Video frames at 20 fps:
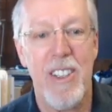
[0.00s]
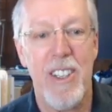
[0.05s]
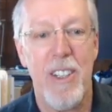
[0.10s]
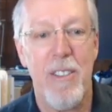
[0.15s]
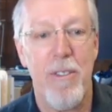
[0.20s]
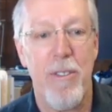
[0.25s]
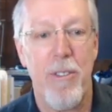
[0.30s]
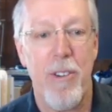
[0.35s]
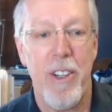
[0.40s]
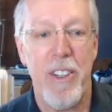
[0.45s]
in
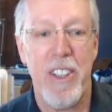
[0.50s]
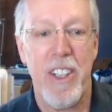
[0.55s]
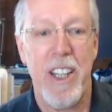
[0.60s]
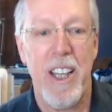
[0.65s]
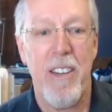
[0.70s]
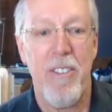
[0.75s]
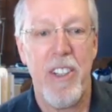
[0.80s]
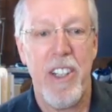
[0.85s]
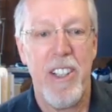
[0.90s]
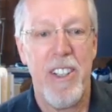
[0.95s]
Forensic
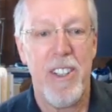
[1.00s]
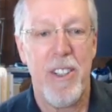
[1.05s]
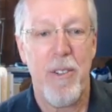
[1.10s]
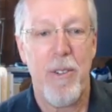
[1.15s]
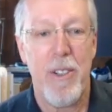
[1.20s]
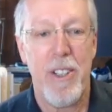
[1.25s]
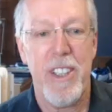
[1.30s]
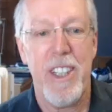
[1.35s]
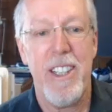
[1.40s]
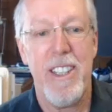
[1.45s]
Evidence, or
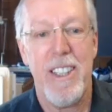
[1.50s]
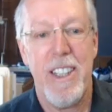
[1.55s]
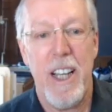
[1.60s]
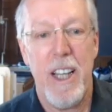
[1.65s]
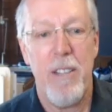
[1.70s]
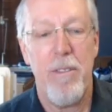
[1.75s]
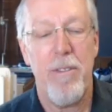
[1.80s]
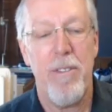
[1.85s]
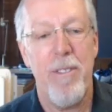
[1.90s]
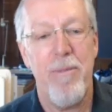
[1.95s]
CSAFE,